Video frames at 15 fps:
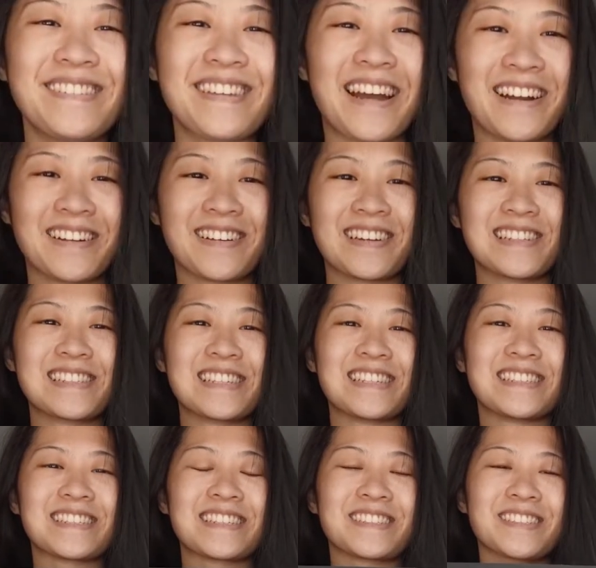How crazy.
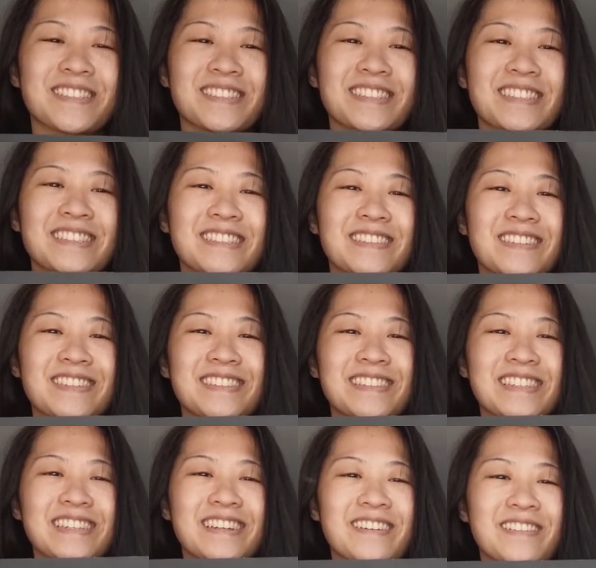Such a
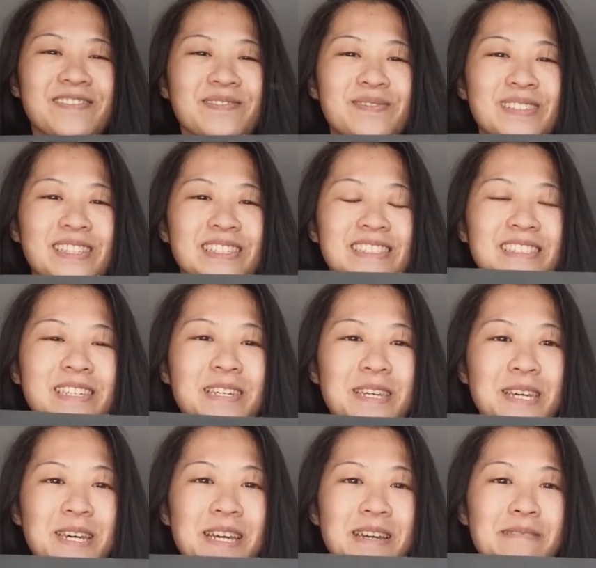crazy art piece.
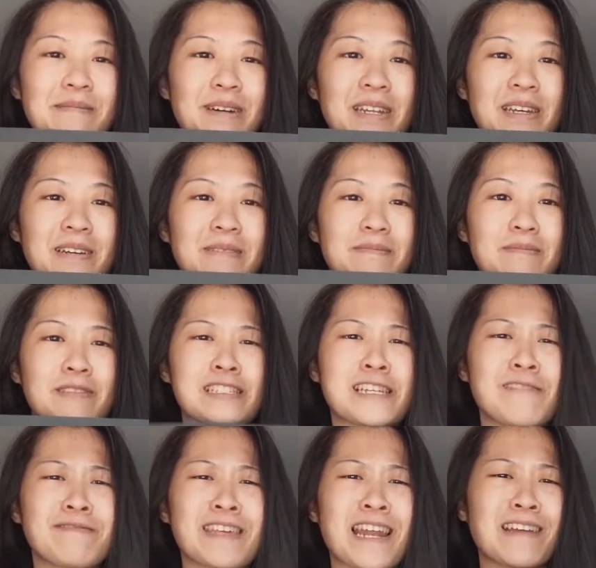But
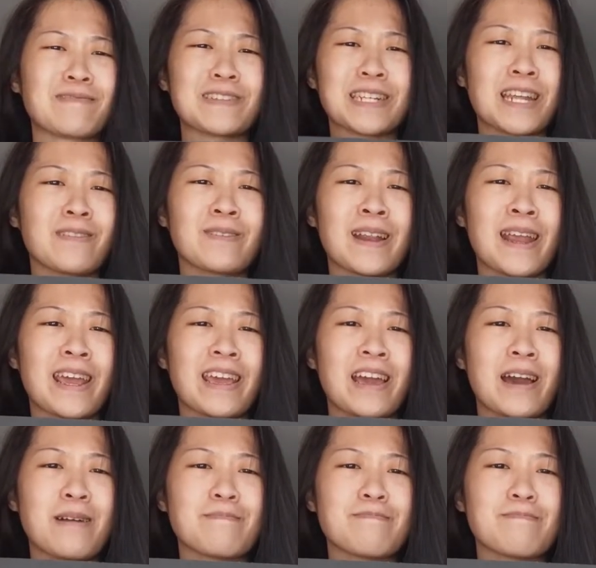stuff that I would never hang
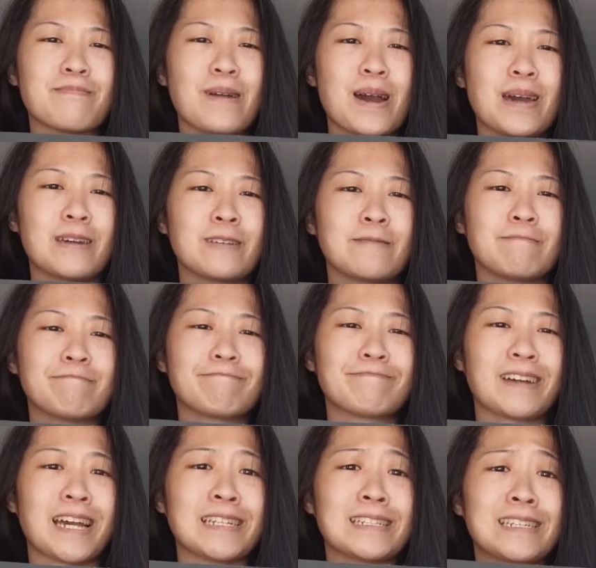up, but
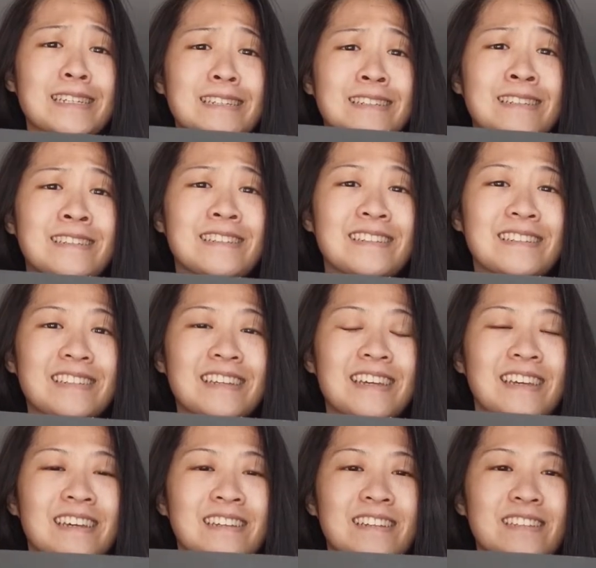I did.
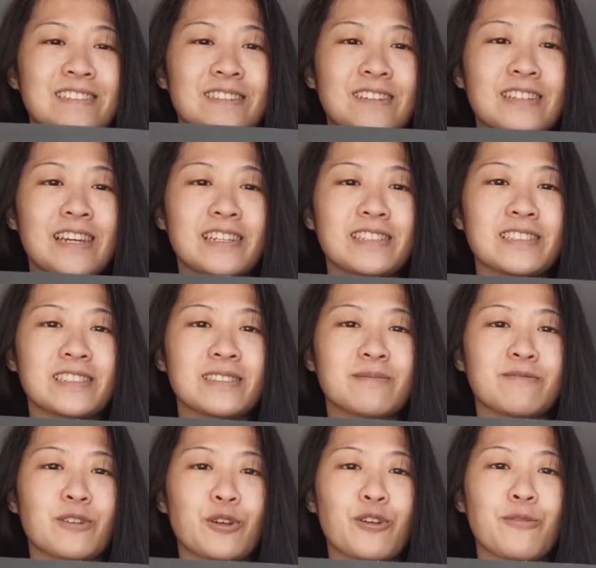And it's on nice
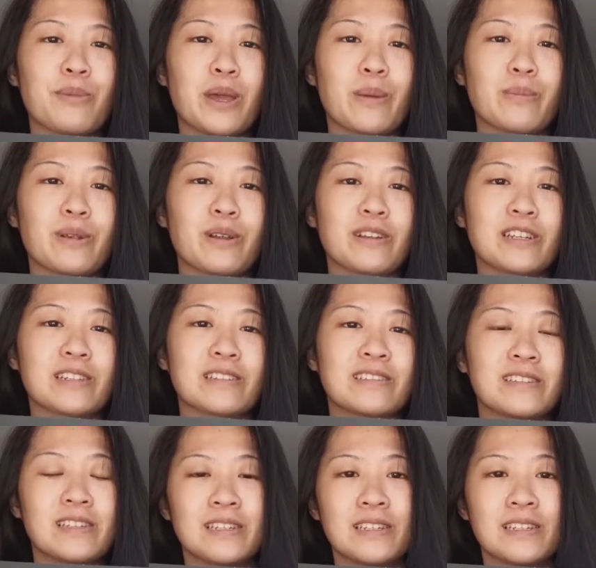photo paper and